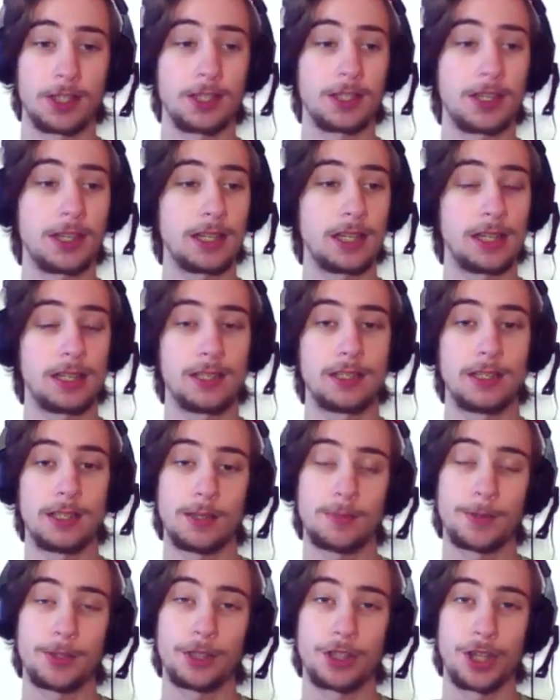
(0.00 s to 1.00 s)
get any
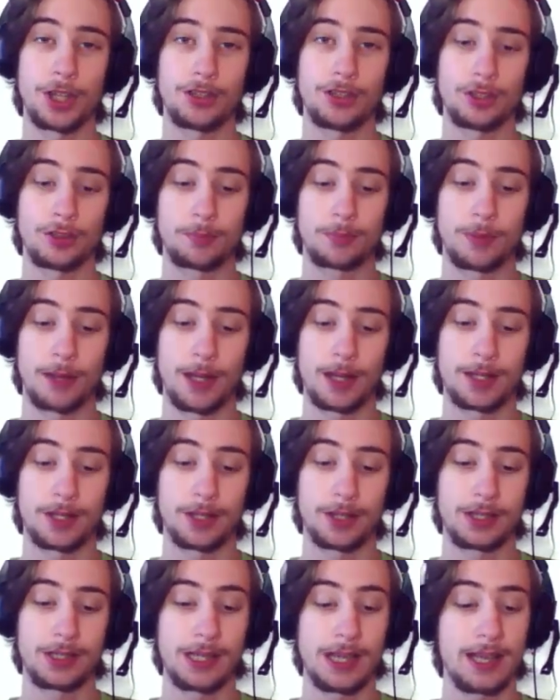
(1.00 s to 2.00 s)
EP changes, but
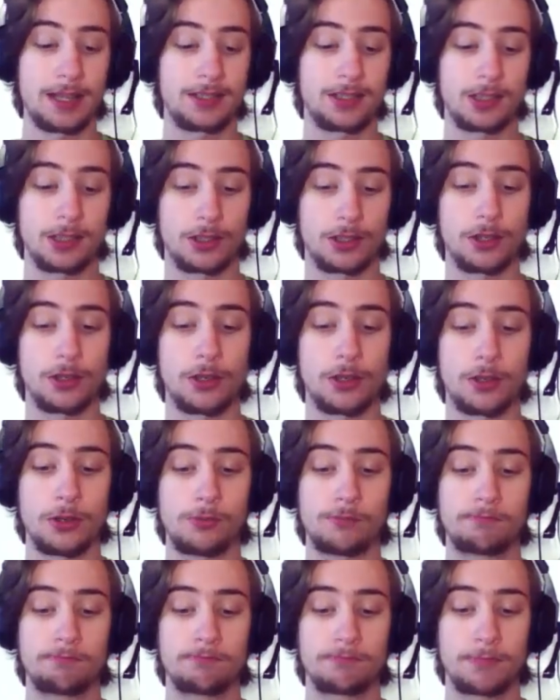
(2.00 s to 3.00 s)
her attacks do.
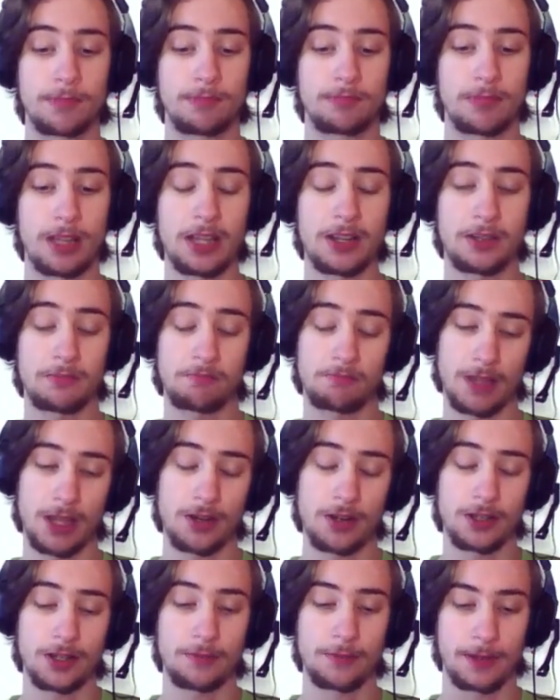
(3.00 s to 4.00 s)
They
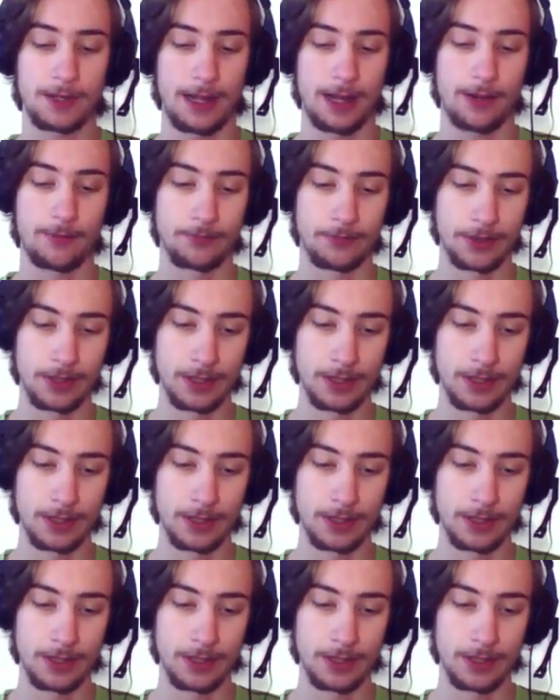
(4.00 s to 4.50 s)
are different now.